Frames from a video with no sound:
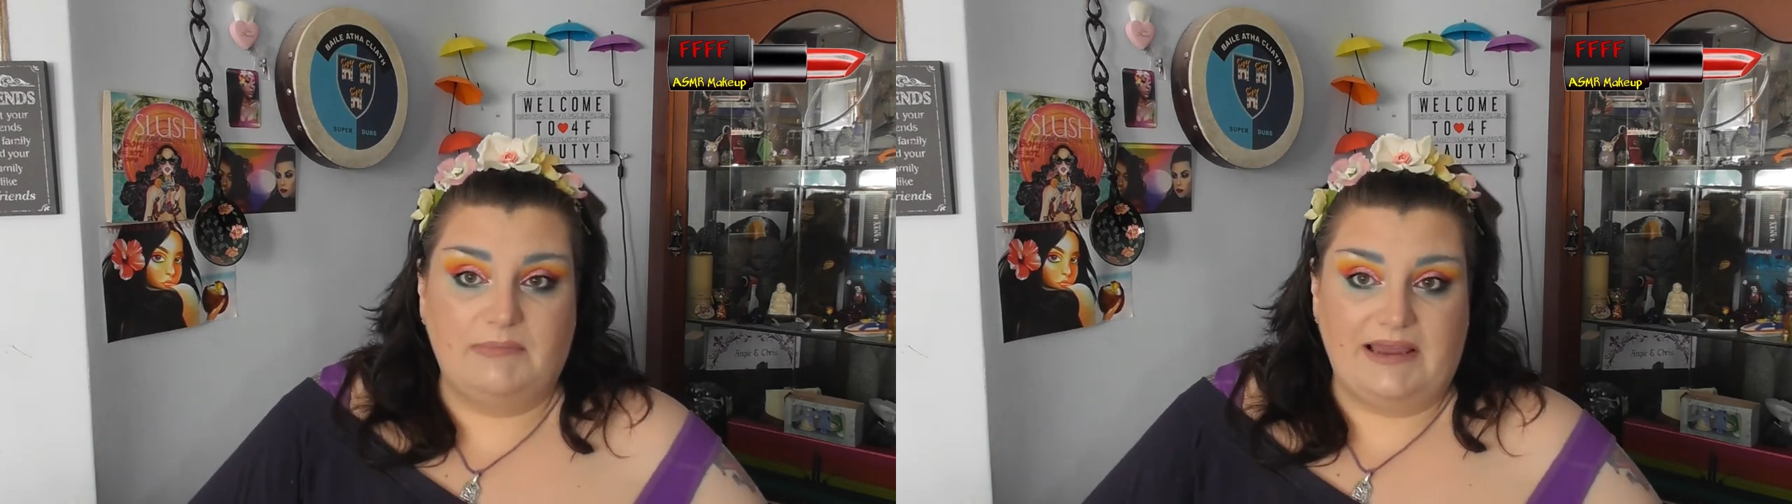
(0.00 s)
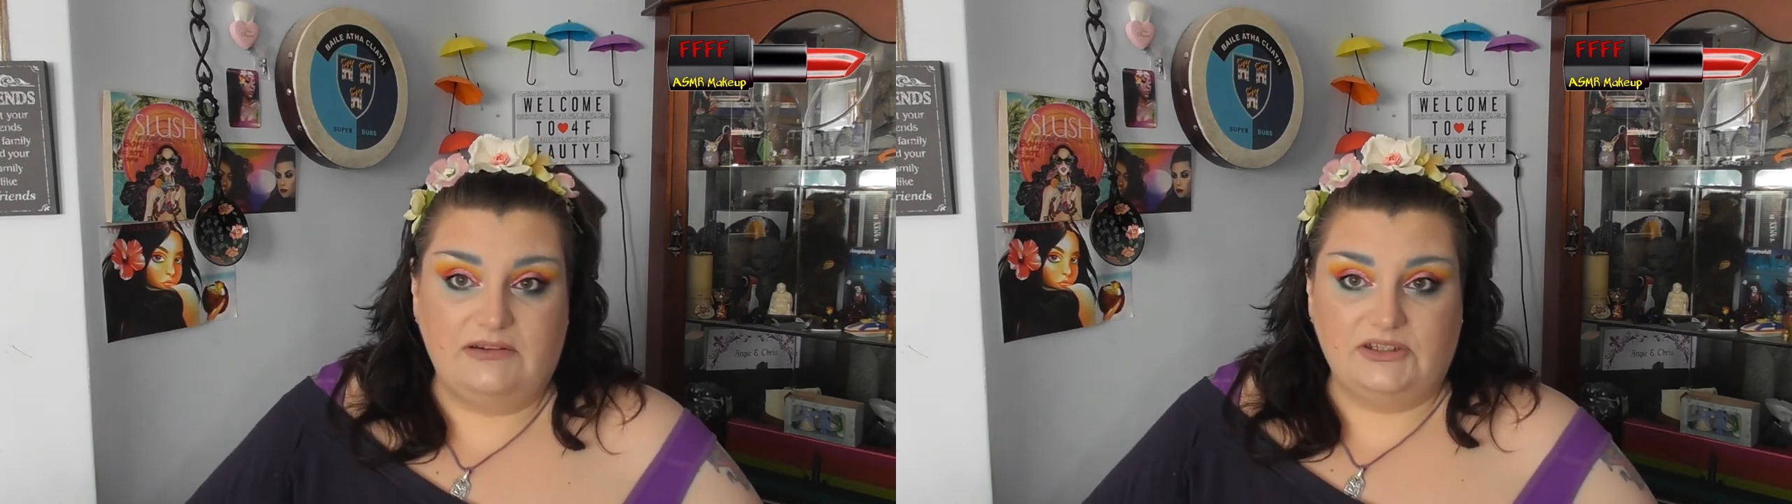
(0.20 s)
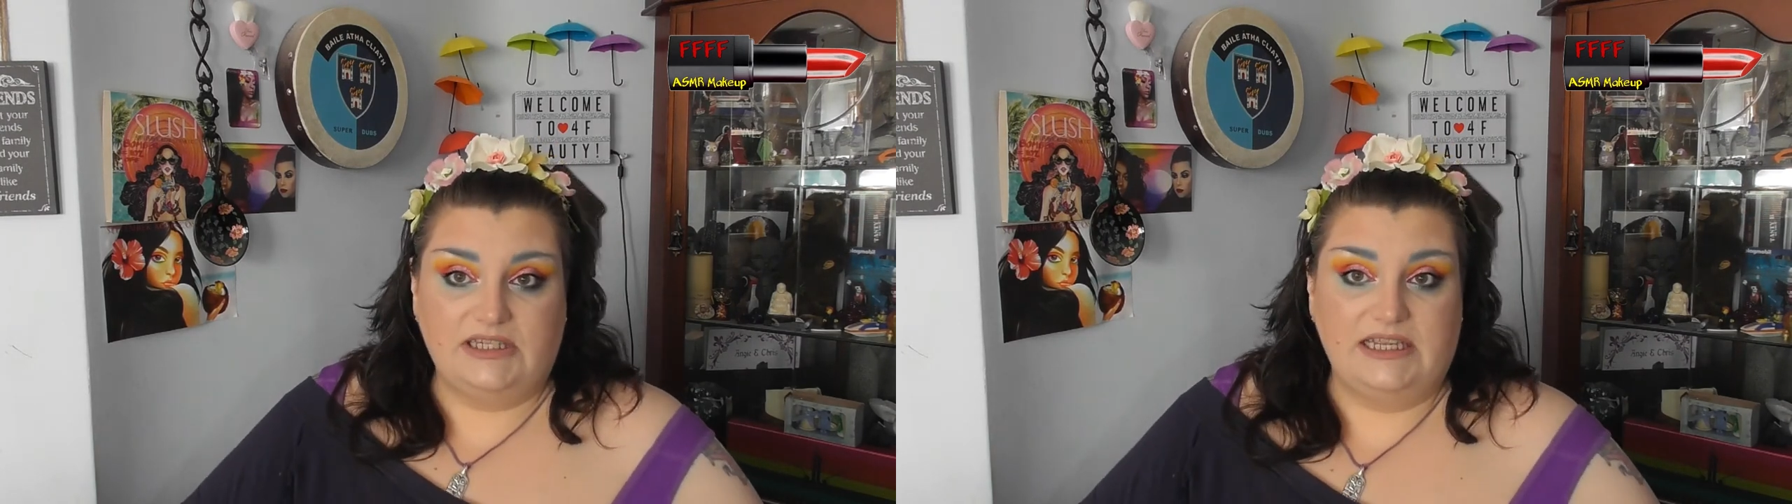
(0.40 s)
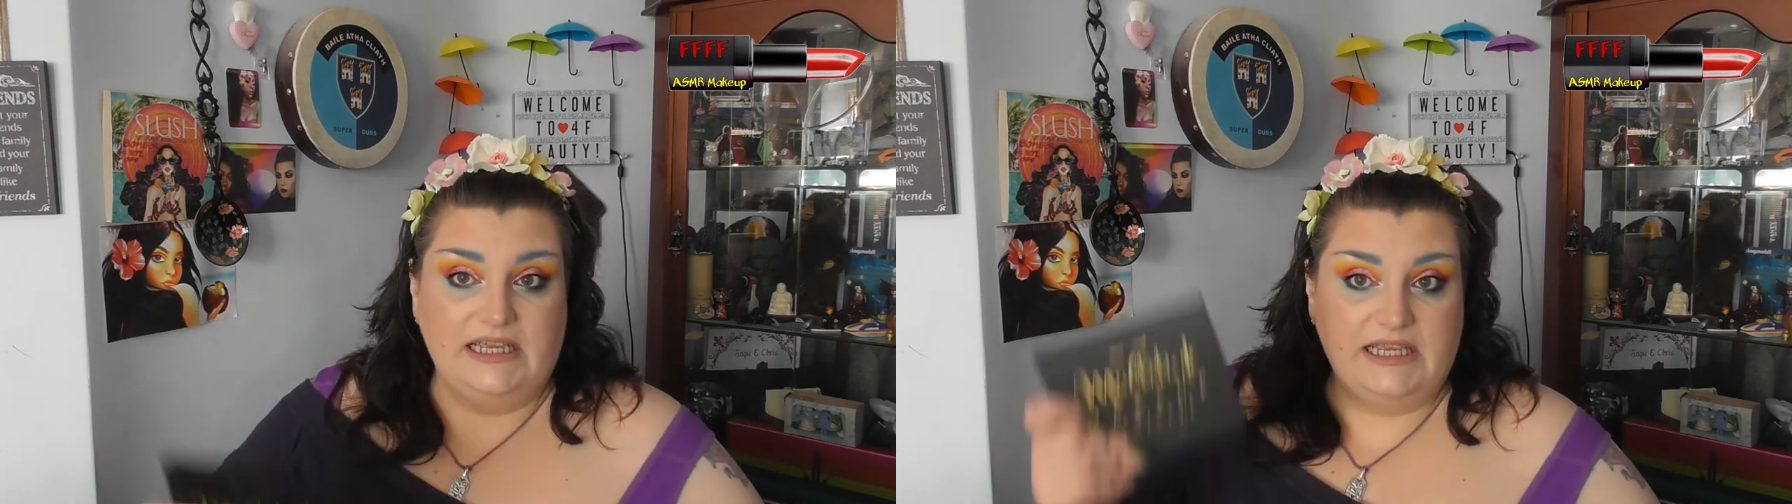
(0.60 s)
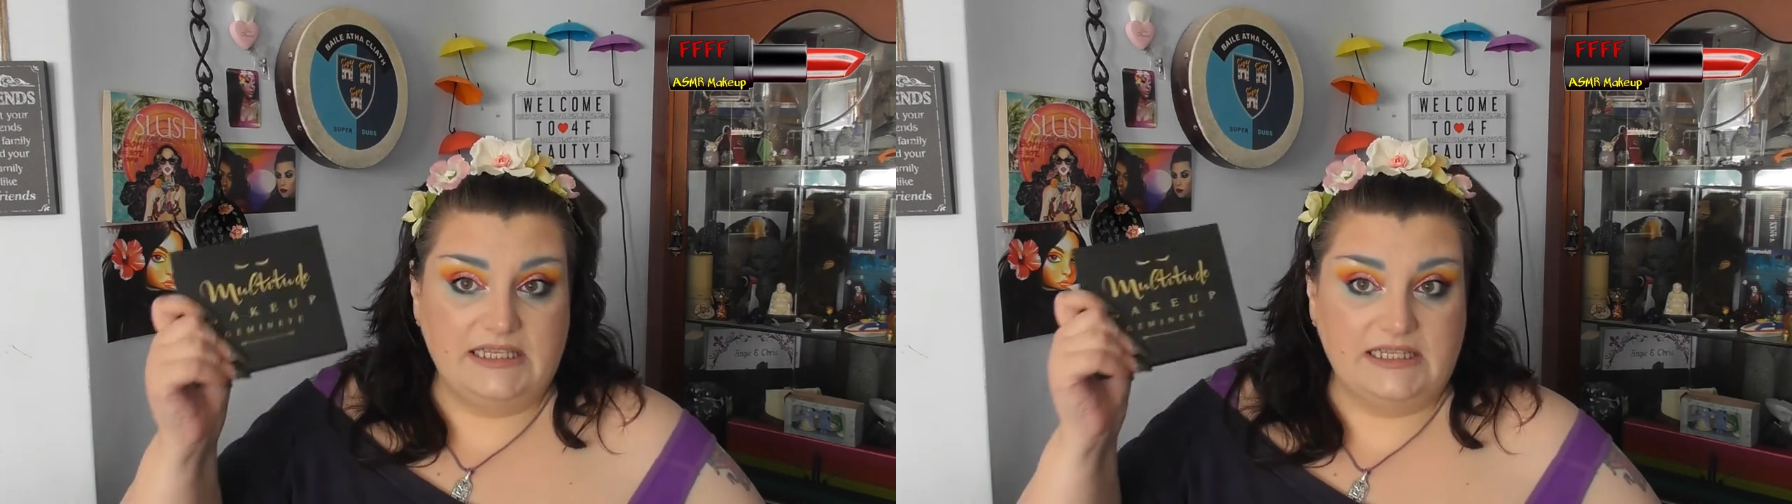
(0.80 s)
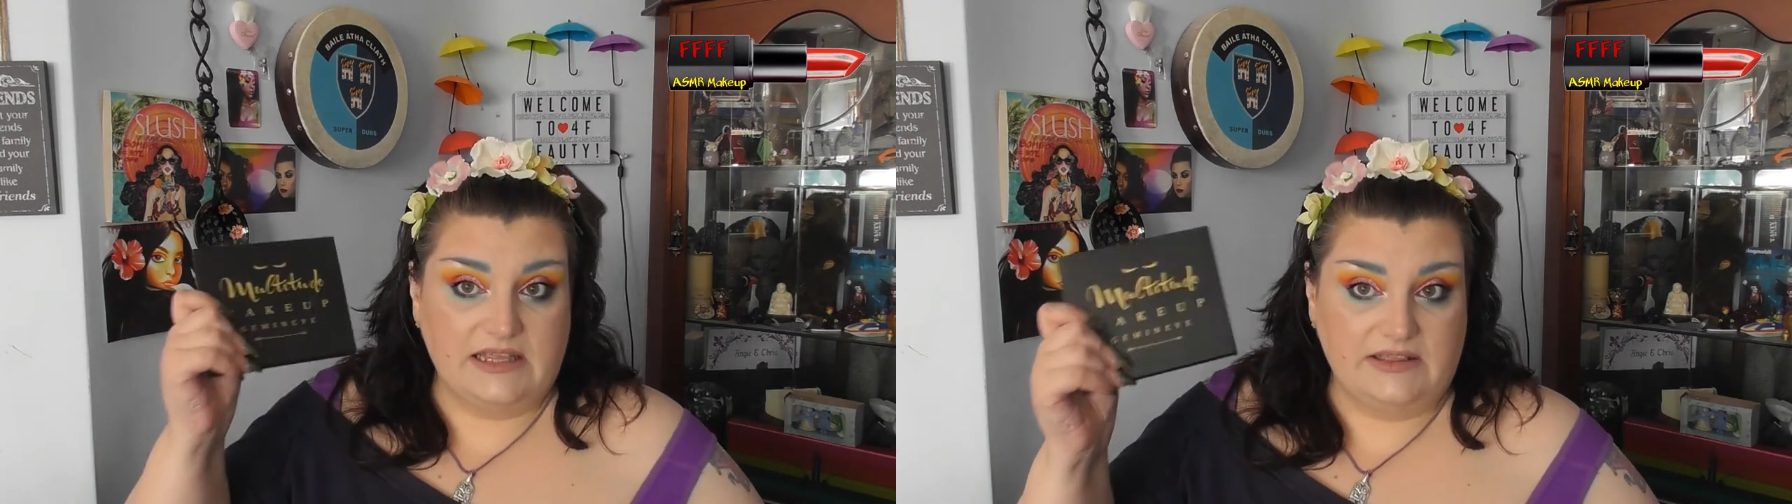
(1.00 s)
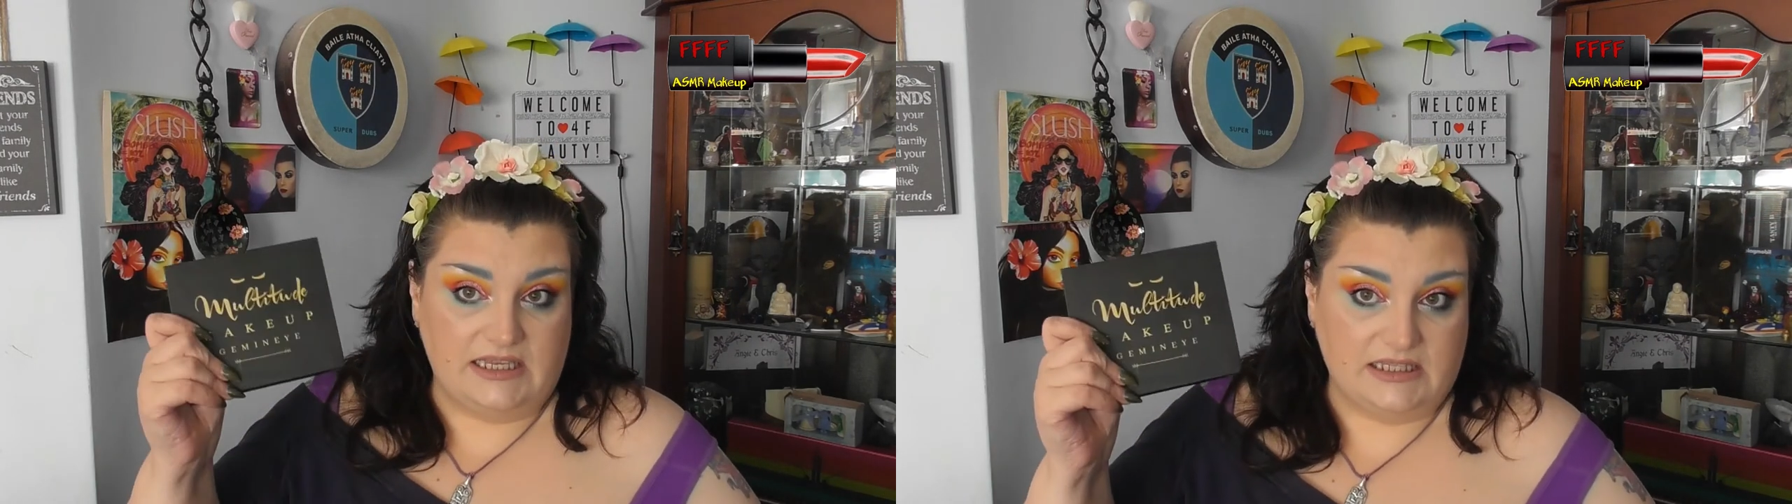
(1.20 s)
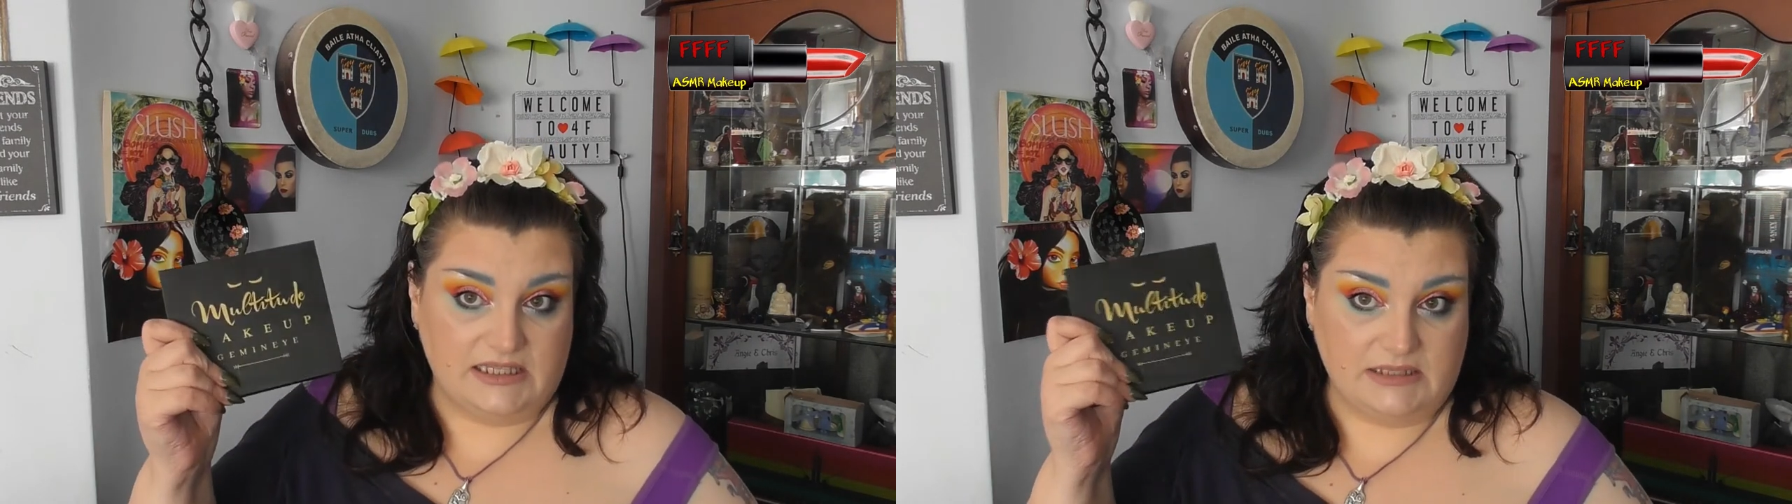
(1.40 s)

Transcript: about is this,